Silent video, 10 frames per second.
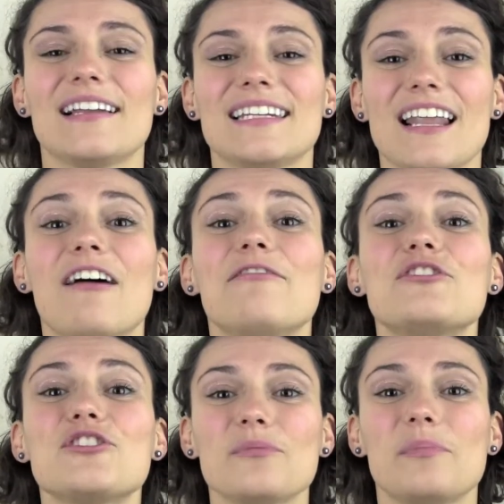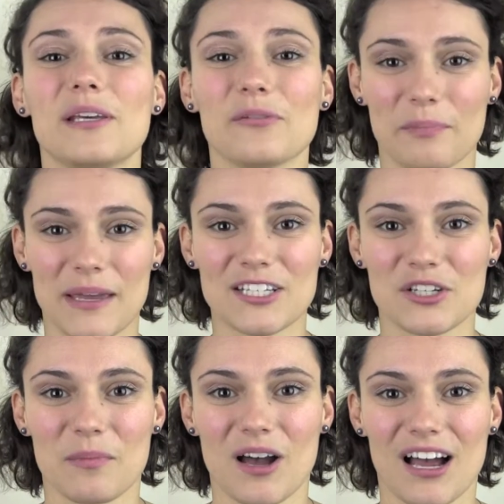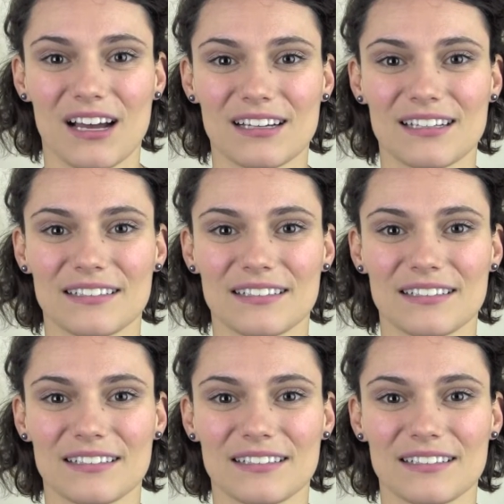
Love should be your benchmark.